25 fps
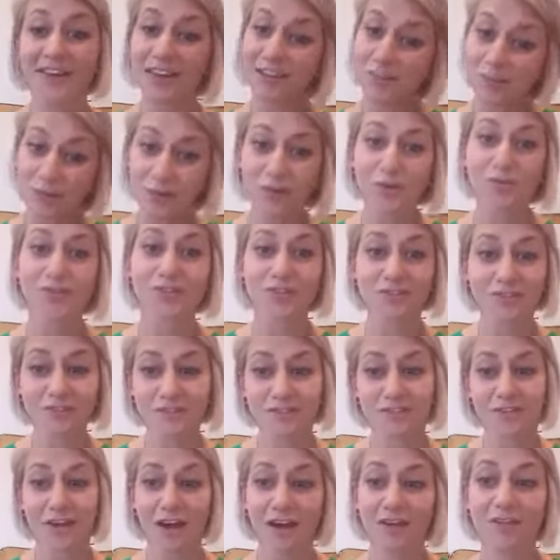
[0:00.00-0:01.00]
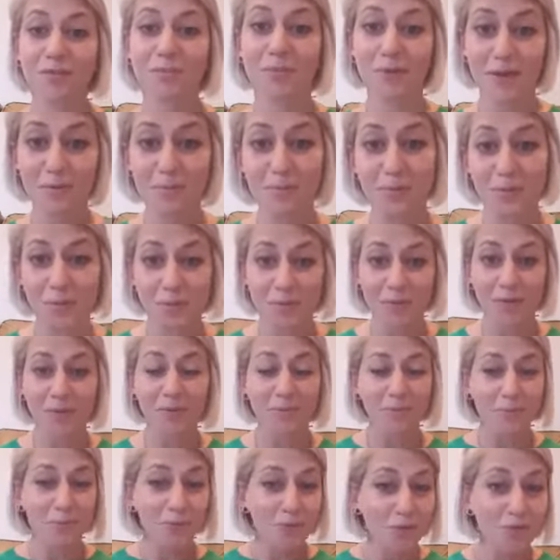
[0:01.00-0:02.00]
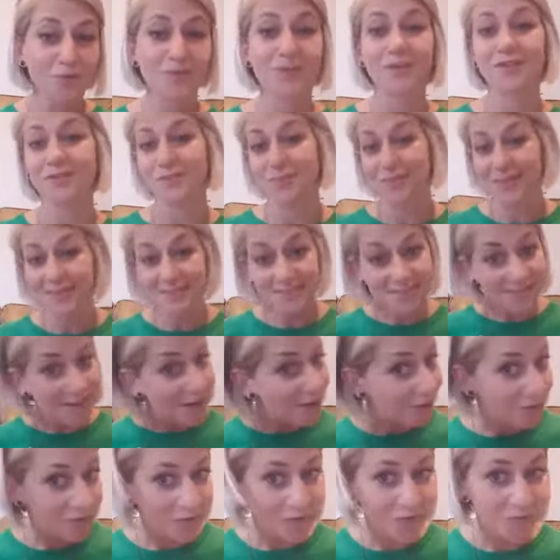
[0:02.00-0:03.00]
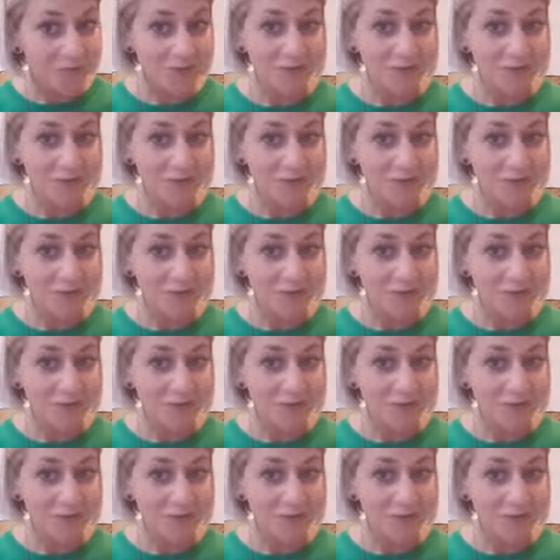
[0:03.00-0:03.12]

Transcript: and not just to other people but more so to myself,